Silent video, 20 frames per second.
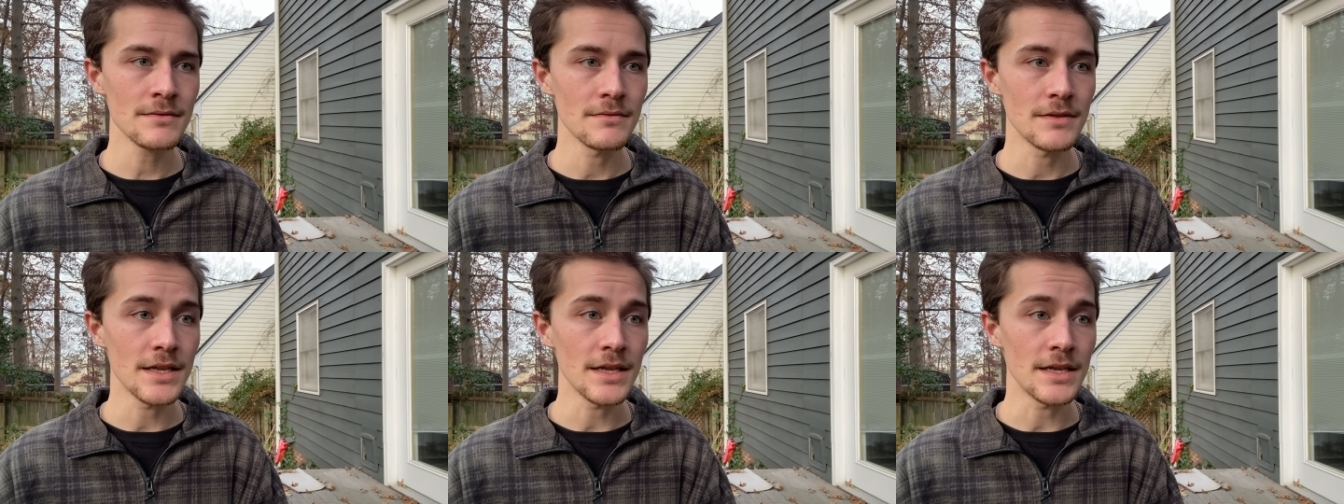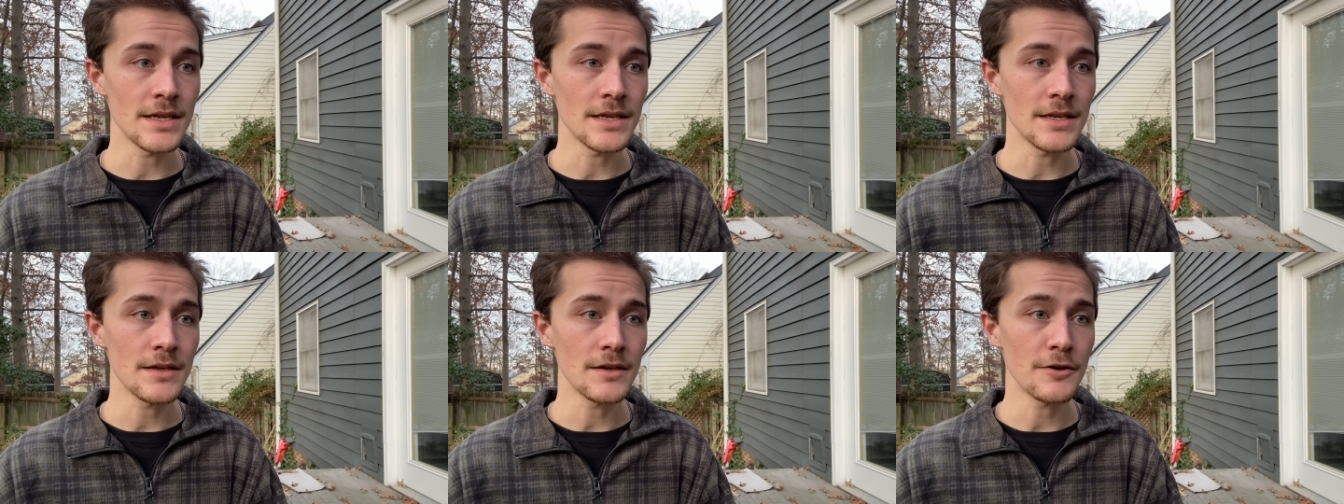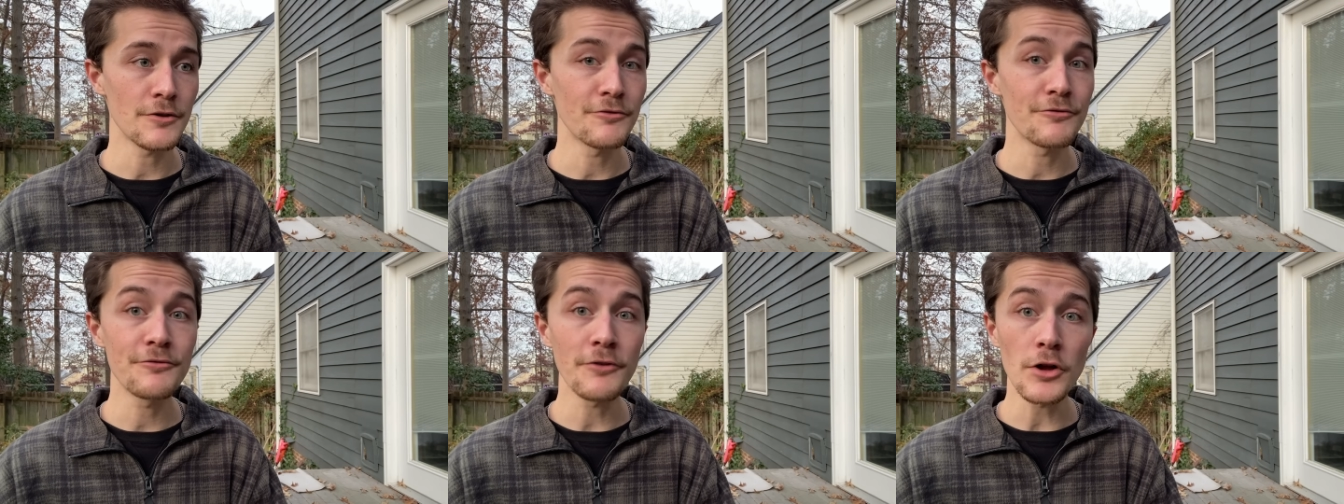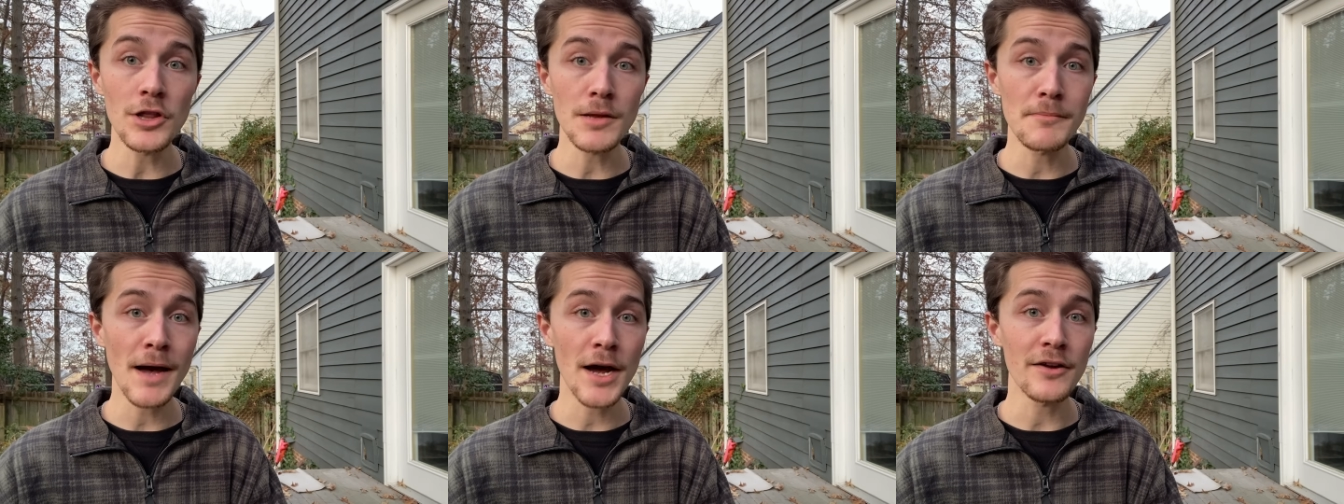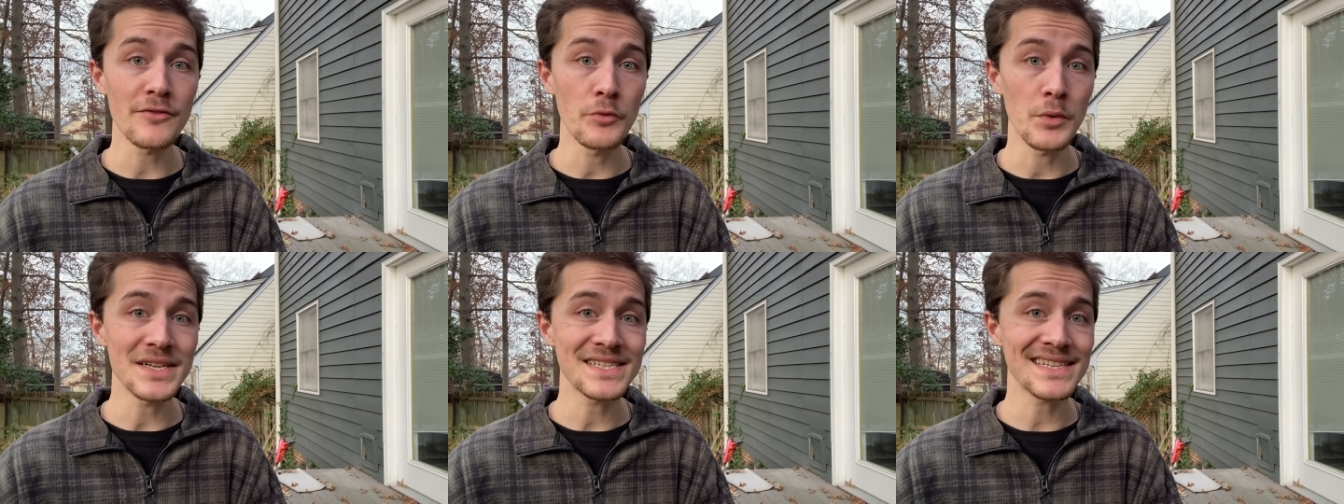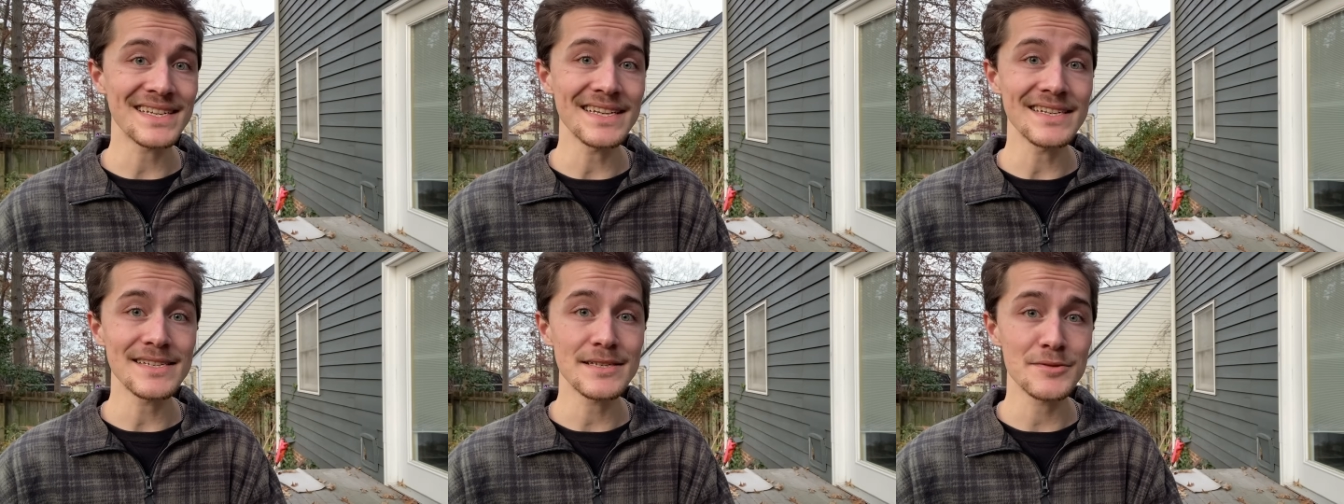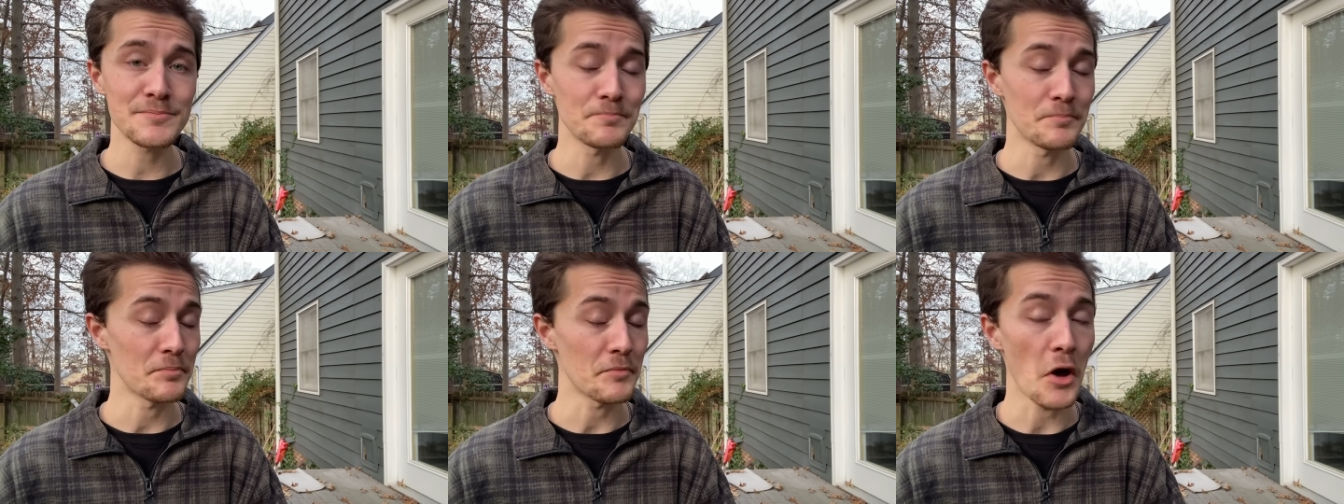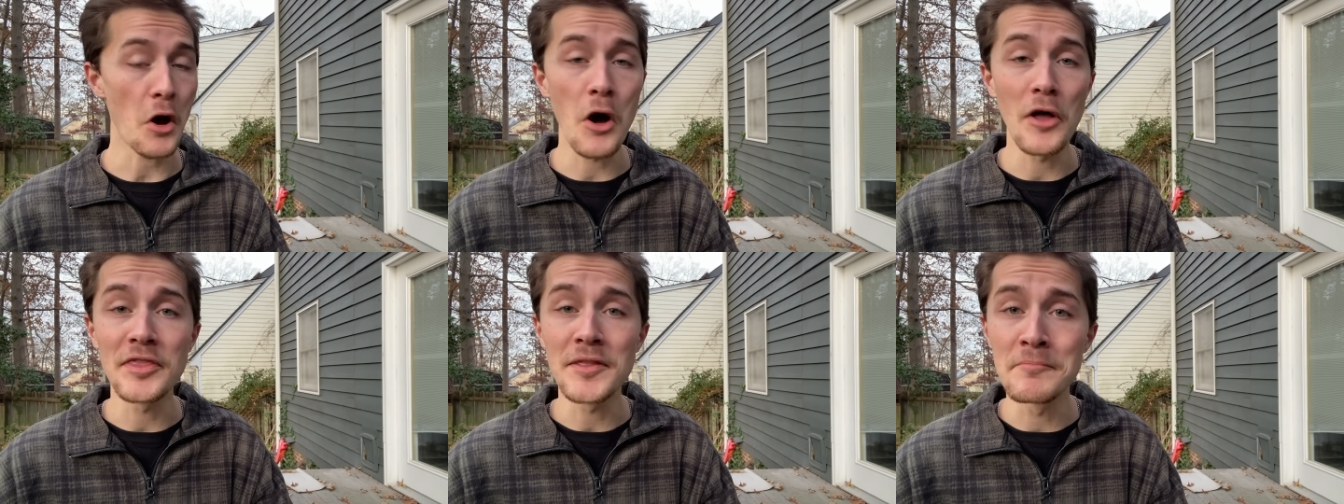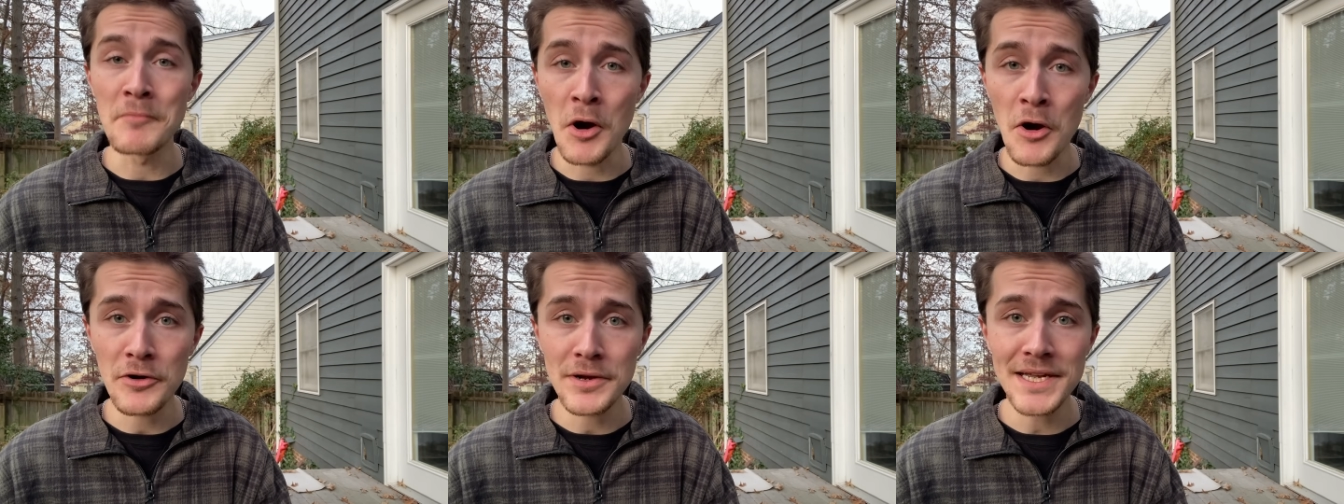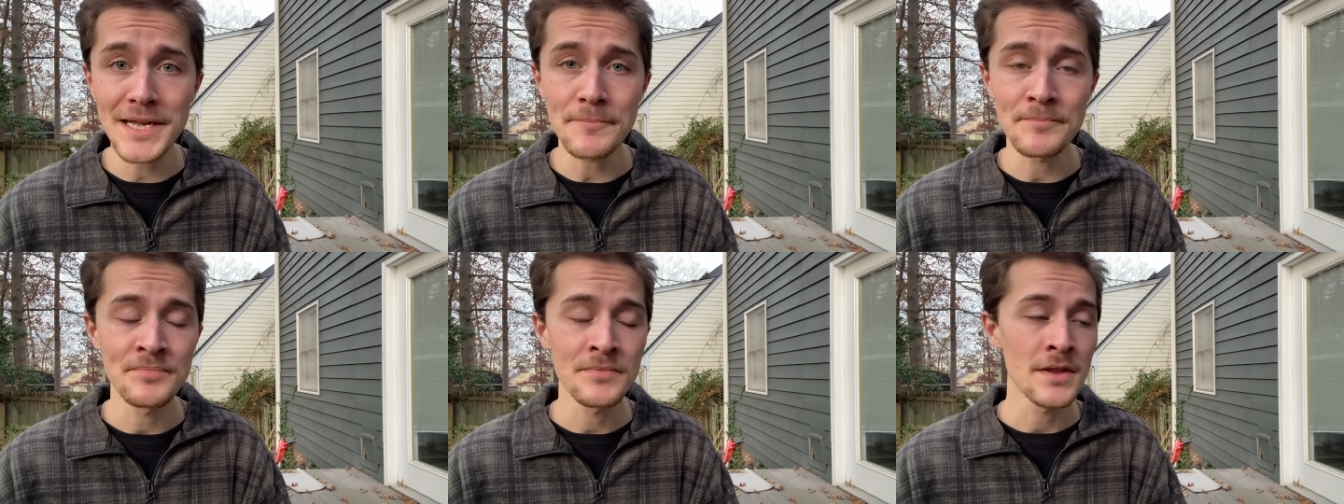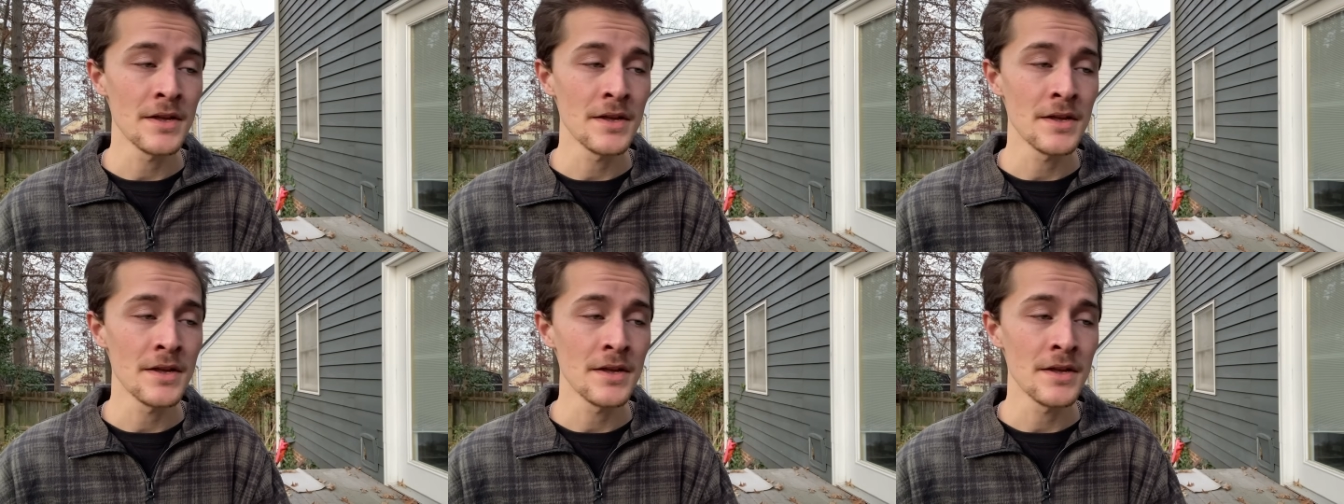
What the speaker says: the full amount of whiskeys on the market,